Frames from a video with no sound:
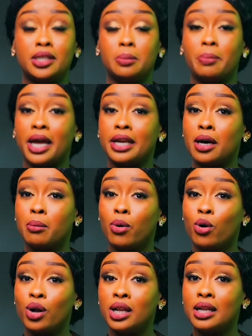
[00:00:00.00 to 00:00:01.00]

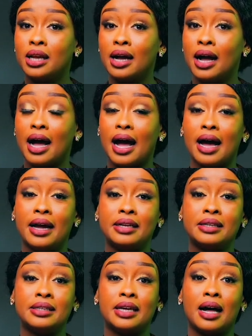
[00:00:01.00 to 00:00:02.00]
dependable,
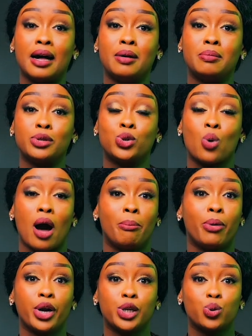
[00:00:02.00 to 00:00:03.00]
and to a
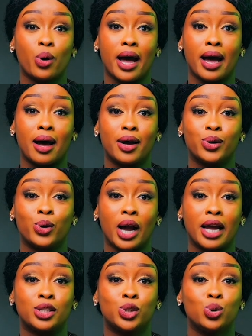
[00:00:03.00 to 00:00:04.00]
point where you
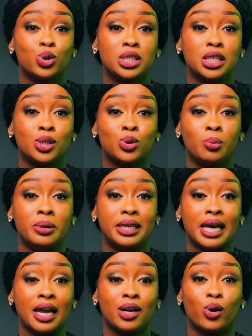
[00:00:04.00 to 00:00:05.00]
can choose it to be
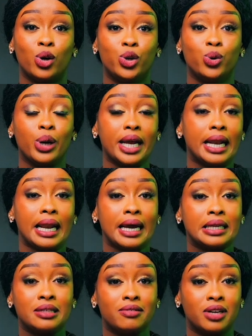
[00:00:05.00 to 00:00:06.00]
done on you
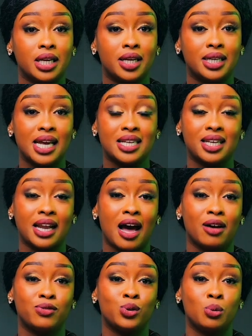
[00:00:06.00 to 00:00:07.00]
electively. It doesn't
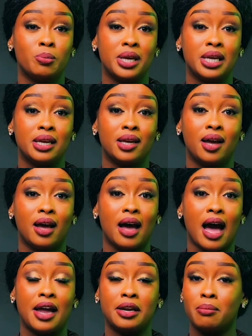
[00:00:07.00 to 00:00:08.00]
have to be
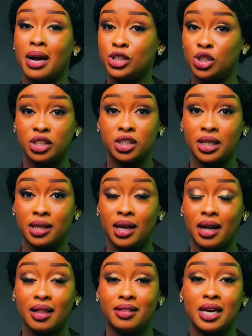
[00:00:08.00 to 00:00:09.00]
an emergency.
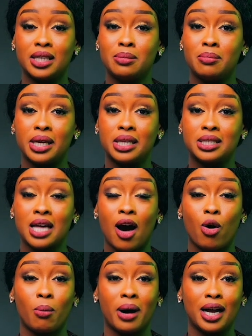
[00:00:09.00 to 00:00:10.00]
That means
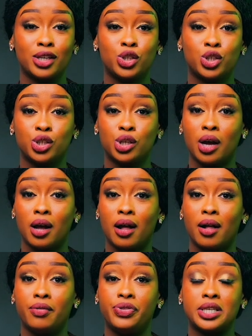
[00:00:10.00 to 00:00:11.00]
how much
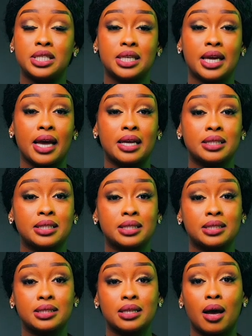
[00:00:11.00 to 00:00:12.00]
the
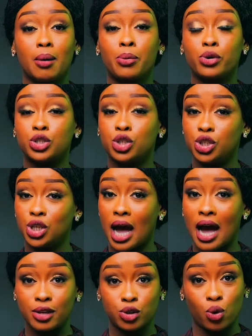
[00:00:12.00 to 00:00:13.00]
CS procedure
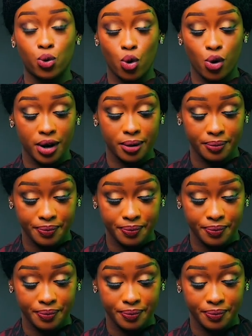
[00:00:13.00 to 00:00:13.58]
has grown.